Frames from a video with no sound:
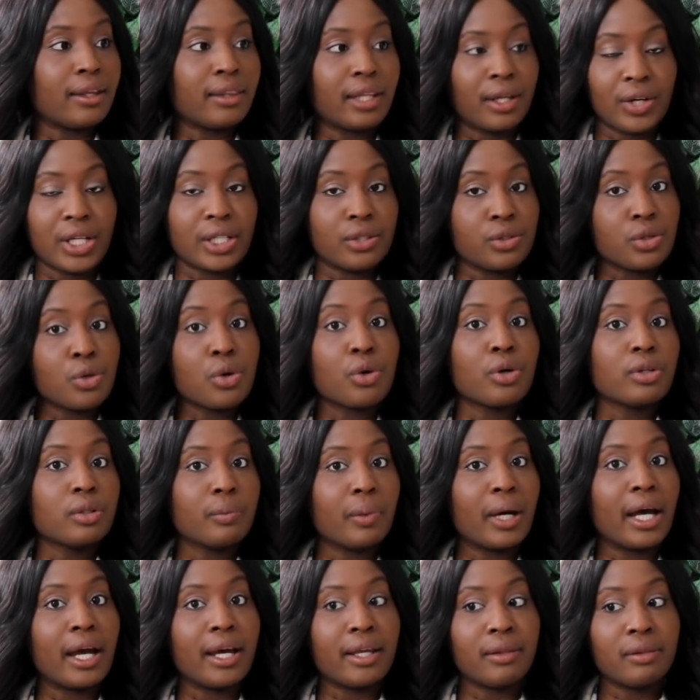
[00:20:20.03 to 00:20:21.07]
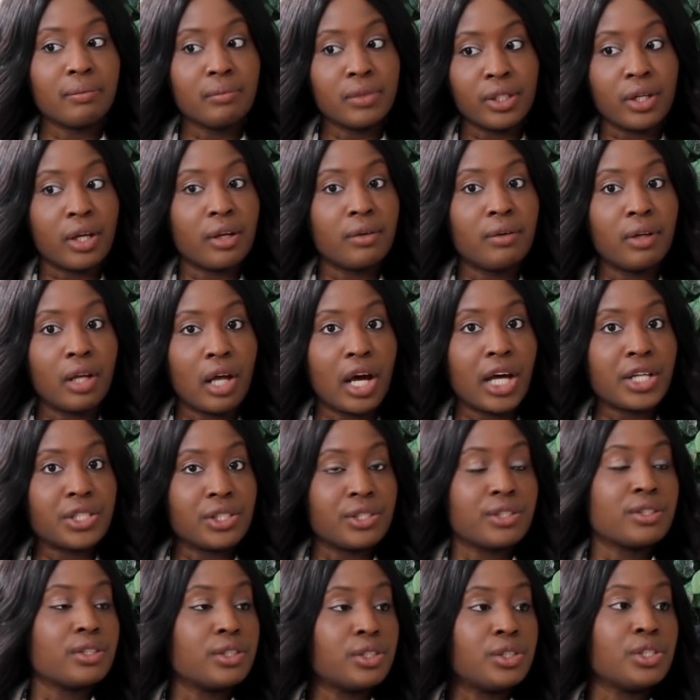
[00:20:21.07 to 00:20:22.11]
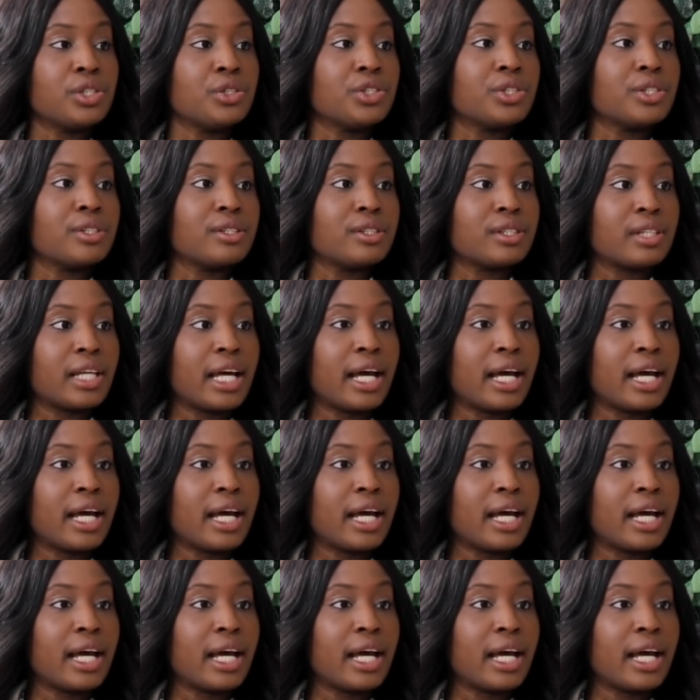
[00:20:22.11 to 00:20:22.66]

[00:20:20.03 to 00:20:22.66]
They're ignored by, you know, large institutions